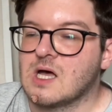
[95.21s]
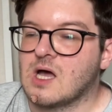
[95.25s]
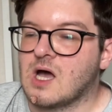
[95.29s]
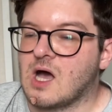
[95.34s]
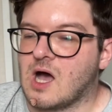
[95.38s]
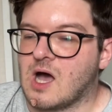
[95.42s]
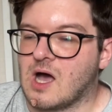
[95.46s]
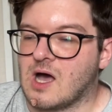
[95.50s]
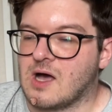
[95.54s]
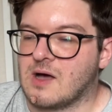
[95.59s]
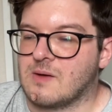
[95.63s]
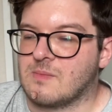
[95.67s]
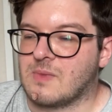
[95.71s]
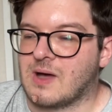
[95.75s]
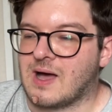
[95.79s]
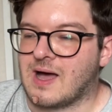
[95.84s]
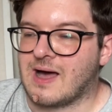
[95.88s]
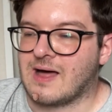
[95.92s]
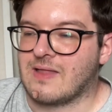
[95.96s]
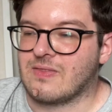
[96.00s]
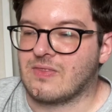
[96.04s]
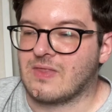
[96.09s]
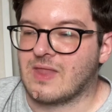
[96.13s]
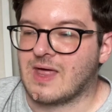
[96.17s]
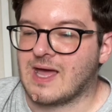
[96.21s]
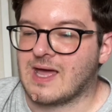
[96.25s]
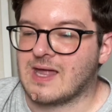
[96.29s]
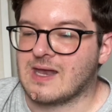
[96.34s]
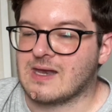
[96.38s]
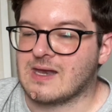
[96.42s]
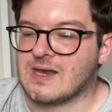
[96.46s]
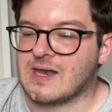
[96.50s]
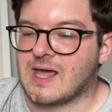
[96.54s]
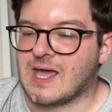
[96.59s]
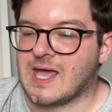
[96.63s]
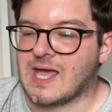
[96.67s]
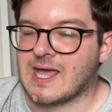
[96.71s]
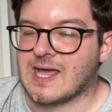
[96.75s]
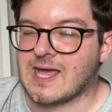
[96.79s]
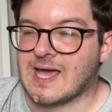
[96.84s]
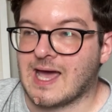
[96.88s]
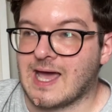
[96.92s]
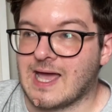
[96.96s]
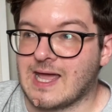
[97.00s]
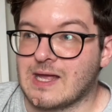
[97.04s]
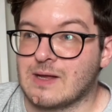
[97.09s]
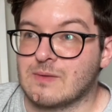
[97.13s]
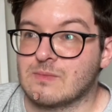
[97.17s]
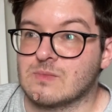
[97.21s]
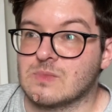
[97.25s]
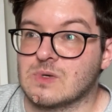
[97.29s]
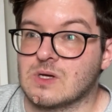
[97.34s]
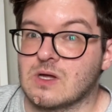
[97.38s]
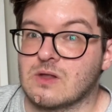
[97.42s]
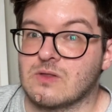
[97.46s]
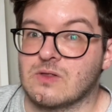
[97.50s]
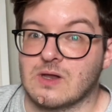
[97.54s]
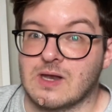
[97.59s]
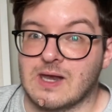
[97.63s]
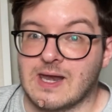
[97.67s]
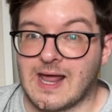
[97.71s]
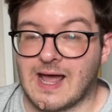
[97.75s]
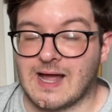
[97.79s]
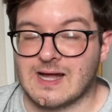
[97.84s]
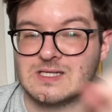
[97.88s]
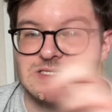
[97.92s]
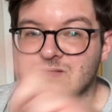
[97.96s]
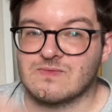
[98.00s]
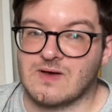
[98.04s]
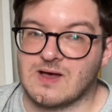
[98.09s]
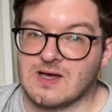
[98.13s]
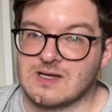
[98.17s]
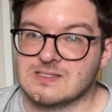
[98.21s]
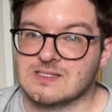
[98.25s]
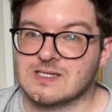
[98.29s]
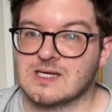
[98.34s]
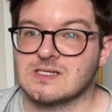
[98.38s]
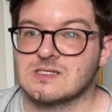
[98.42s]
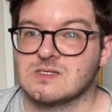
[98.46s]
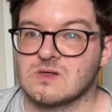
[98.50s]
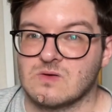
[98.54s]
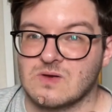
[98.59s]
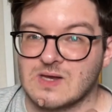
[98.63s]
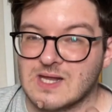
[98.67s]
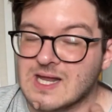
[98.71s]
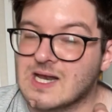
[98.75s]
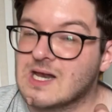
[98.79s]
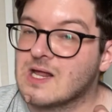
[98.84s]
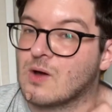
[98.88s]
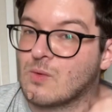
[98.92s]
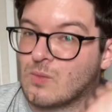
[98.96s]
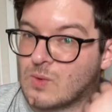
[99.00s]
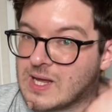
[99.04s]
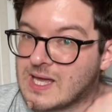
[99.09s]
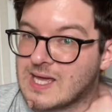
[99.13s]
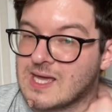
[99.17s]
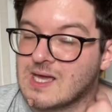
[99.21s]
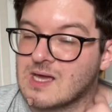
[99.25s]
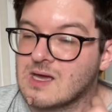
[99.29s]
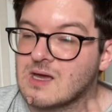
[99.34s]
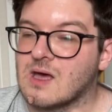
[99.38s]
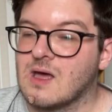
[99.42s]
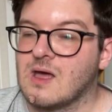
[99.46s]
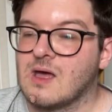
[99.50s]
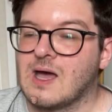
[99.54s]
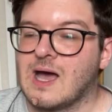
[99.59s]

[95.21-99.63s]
And then it came the next Thursday, so nearly a week.